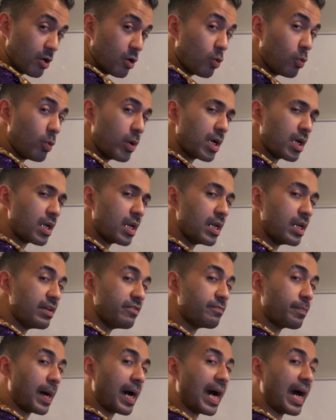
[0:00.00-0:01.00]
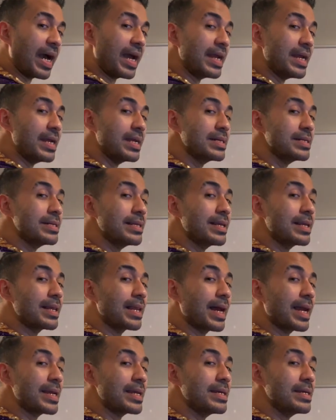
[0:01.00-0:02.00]
we're going to leave pi
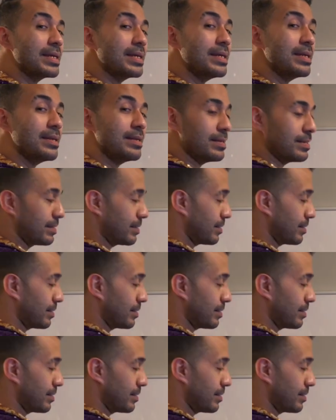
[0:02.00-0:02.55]
like it is.